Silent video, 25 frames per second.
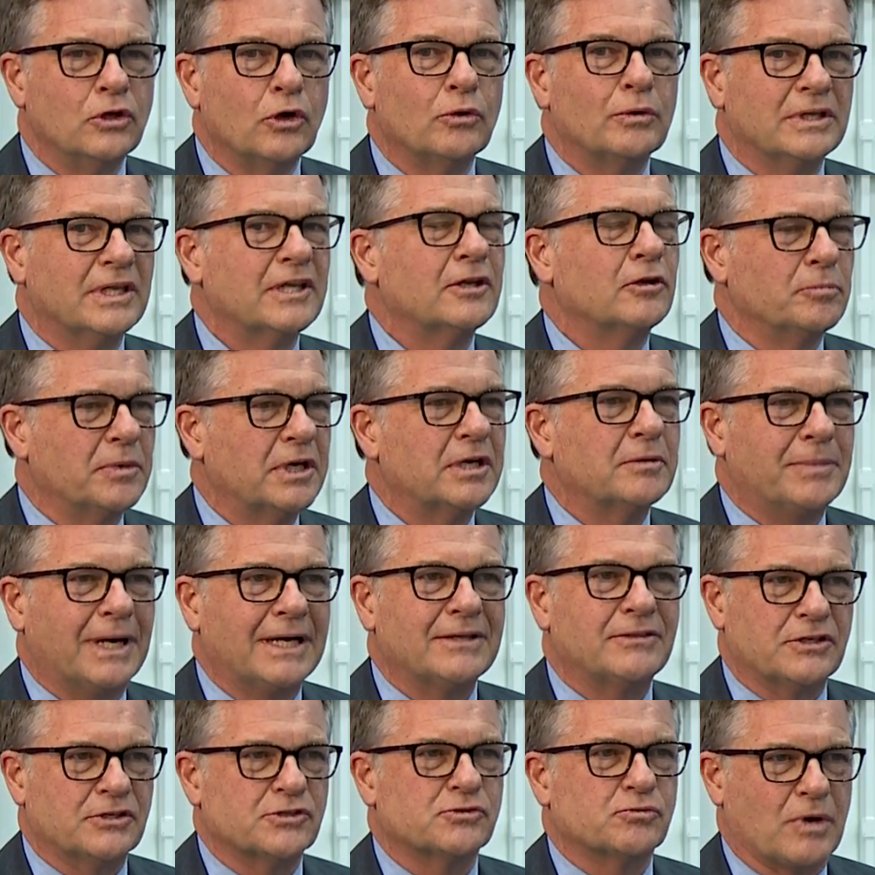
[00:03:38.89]
know a little bit
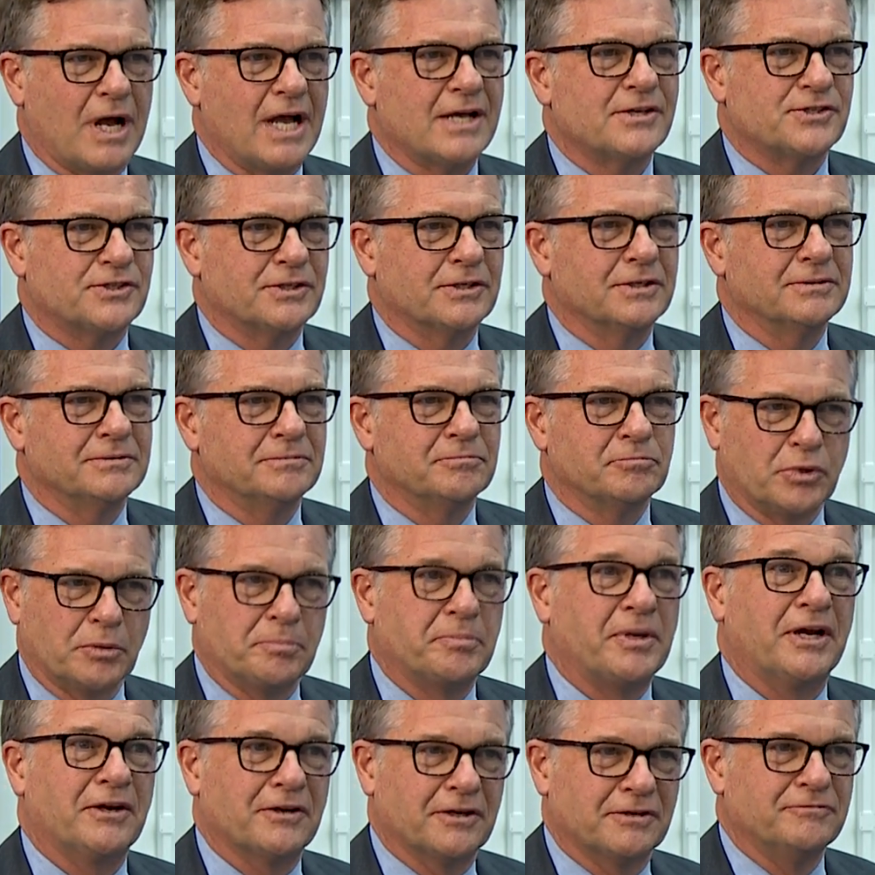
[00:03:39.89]
about this roster,
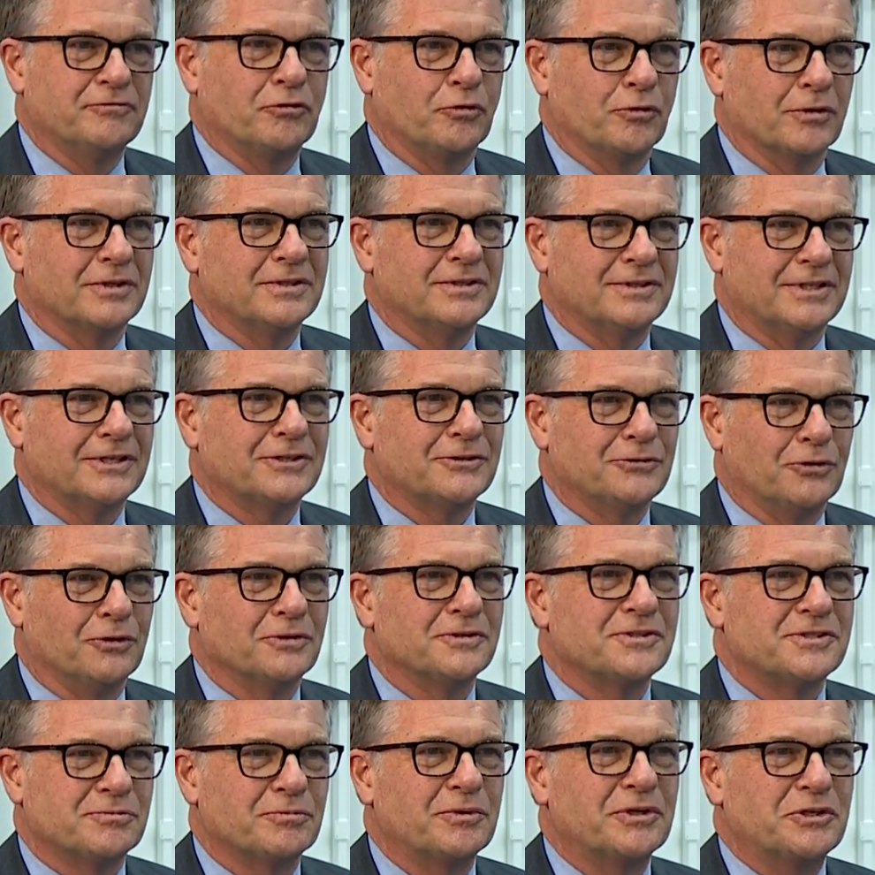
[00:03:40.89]
preparing for the
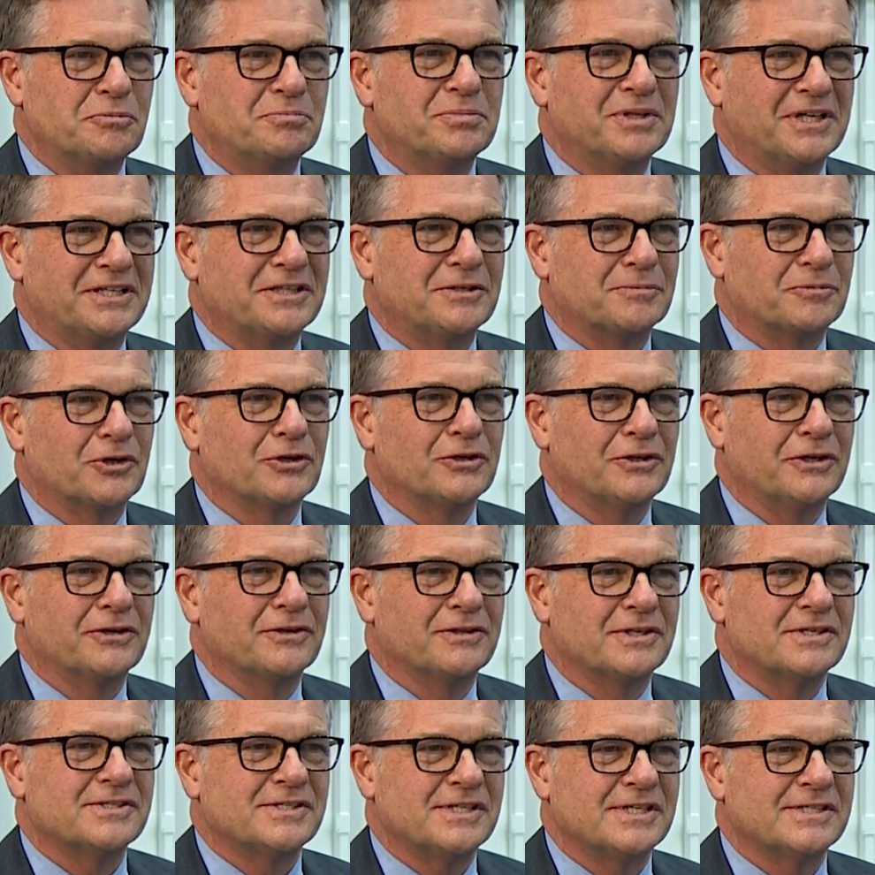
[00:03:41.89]
Colts when you played them yeah. earlier
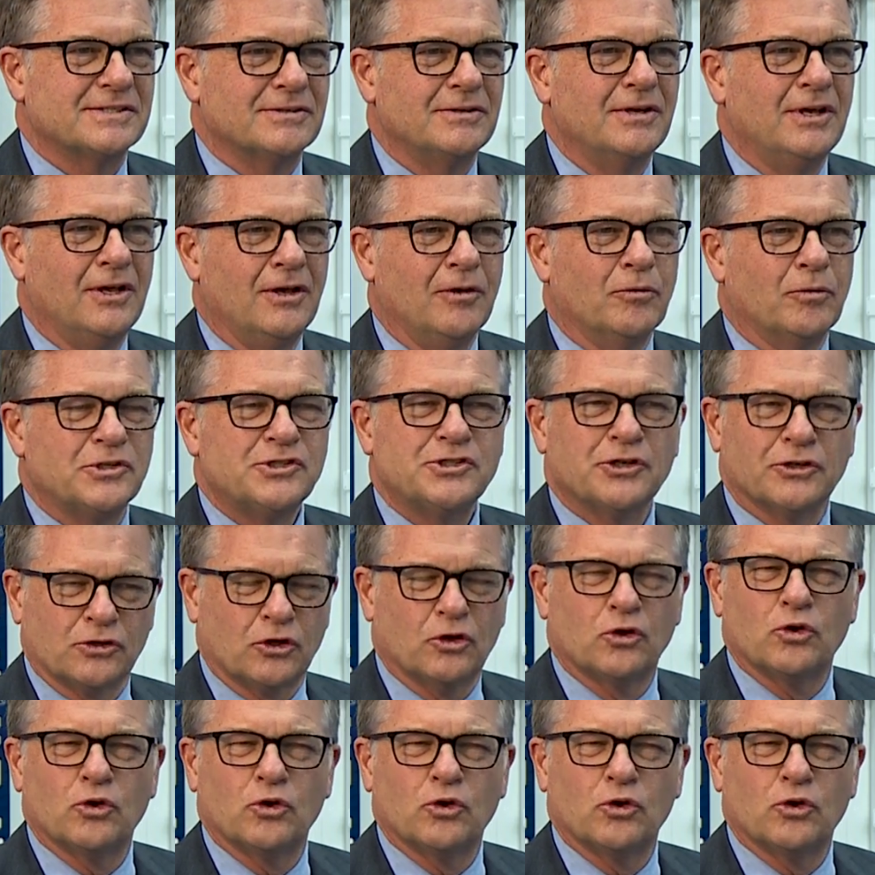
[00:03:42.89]
this season. Yeah. What's your